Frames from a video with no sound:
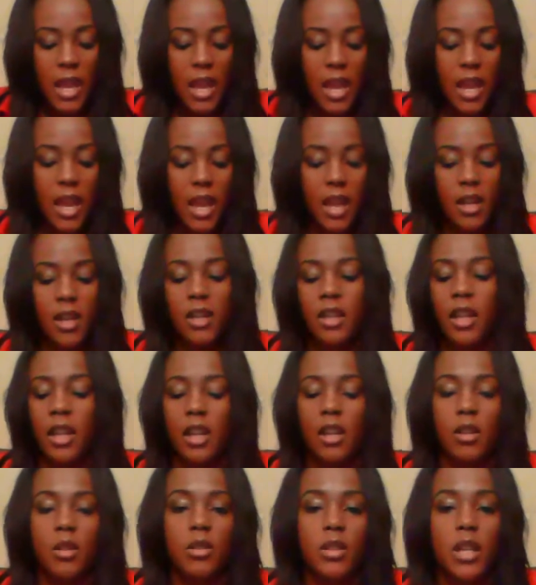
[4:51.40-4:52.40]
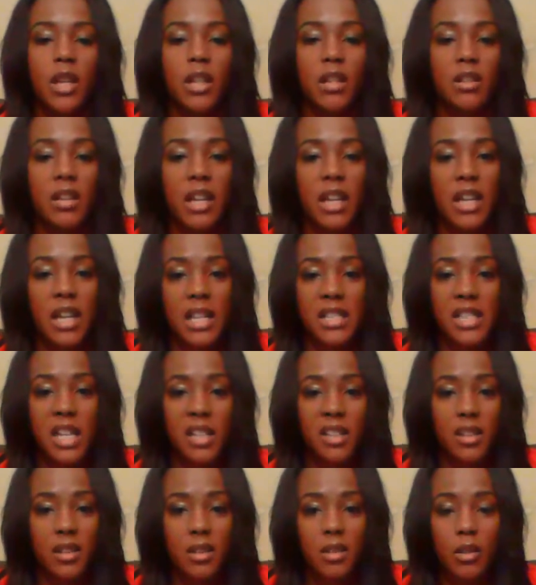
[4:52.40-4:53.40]
And again, on the other end, I
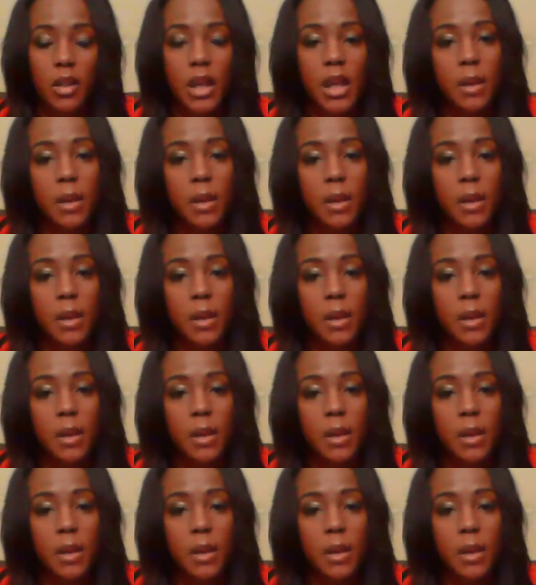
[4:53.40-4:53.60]
take the little